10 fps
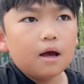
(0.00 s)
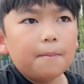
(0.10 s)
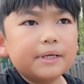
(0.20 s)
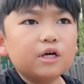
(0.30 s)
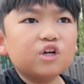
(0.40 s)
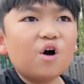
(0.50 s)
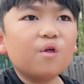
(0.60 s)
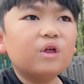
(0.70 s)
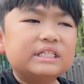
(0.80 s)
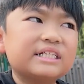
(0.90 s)
But you
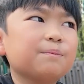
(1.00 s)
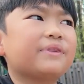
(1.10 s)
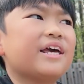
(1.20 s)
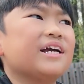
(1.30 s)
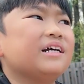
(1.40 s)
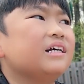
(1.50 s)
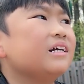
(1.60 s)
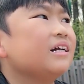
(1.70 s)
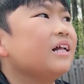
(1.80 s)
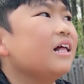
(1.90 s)
know something?
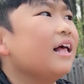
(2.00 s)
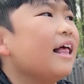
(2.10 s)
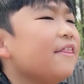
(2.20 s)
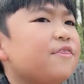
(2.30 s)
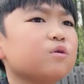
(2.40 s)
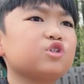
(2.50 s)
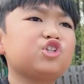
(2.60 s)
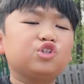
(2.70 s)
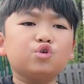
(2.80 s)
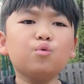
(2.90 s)
There are
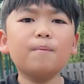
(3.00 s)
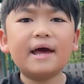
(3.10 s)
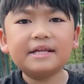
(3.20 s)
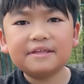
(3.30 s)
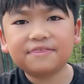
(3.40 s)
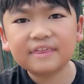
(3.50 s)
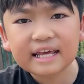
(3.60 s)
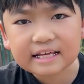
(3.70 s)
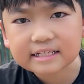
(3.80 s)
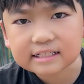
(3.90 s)
too many
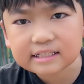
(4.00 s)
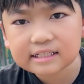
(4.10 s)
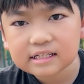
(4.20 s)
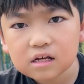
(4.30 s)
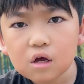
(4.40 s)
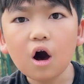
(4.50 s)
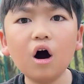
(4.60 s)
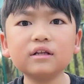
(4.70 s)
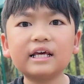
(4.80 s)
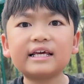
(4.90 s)
things
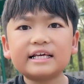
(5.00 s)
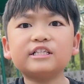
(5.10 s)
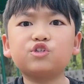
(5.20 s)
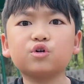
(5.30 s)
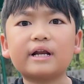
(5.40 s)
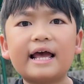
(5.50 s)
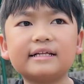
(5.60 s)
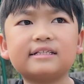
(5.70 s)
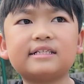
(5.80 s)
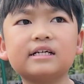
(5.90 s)
on the
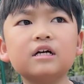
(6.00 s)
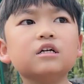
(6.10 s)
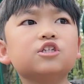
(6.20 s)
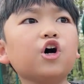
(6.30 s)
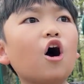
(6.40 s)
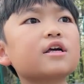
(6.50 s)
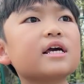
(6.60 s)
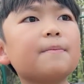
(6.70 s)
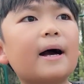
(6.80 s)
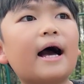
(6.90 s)
internet
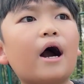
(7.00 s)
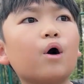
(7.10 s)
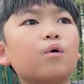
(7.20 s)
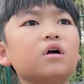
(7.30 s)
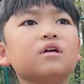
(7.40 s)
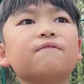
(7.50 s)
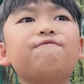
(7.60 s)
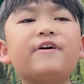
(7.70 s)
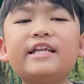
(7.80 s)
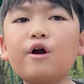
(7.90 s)
talking about how
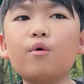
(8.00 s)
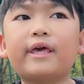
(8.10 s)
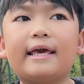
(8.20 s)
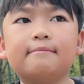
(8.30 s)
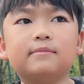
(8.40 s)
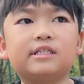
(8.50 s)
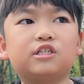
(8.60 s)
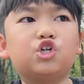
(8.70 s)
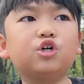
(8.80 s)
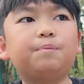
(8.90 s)
video games
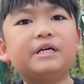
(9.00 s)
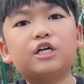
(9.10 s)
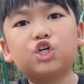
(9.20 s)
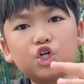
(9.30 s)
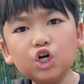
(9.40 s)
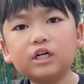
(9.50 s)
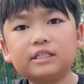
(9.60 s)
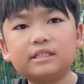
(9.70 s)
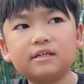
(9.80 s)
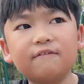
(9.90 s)
could be
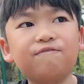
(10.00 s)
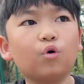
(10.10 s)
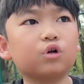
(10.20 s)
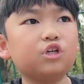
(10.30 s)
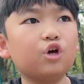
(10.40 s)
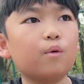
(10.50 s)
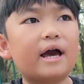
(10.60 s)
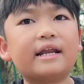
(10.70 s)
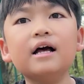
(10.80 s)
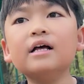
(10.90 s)
good for you
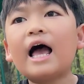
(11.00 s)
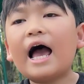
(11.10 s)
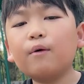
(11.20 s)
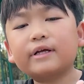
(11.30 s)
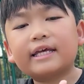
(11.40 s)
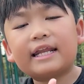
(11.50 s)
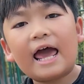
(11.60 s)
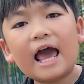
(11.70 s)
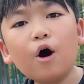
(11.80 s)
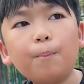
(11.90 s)
and how it can
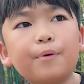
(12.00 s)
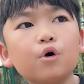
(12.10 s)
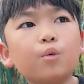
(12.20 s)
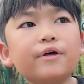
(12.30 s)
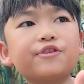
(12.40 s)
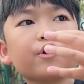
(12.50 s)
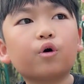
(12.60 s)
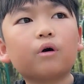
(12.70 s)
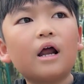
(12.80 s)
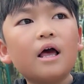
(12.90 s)
help with
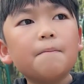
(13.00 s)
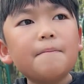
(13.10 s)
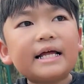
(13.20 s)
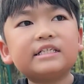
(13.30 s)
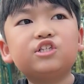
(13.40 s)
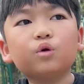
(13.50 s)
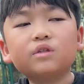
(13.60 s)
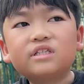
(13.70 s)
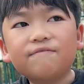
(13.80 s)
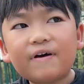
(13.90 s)
your mental
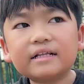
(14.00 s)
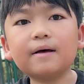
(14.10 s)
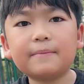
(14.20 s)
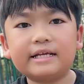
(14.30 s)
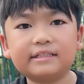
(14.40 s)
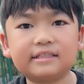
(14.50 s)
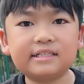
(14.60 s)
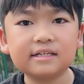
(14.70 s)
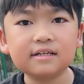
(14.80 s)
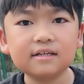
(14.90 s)
development.